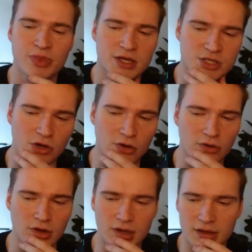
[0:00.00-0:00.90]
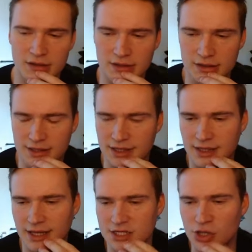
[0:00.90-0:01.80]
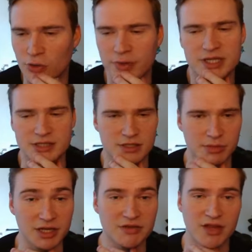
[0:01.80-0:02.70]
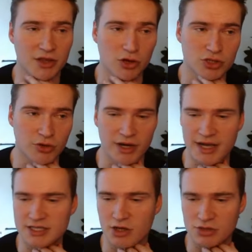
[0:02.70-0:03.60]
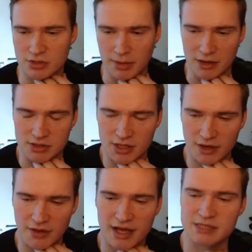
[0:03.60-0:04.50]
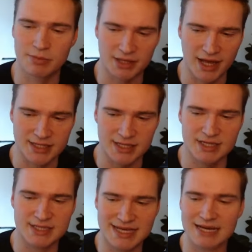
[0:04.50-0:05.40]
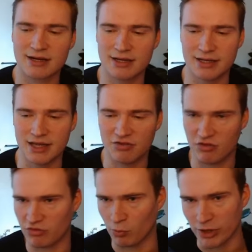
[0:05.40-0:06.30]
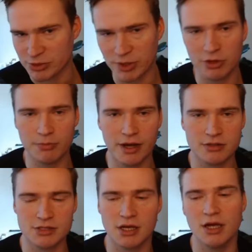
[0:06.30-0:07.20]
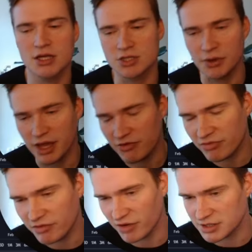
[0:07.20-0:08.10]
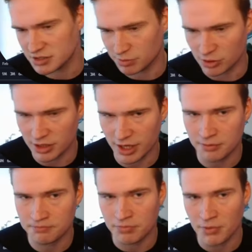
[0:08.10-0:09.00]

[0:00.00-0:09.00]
So there's no reason to believe that Dogecoin is going to bounce like that, but that is technically a level from which we could bounce. So if we find support there,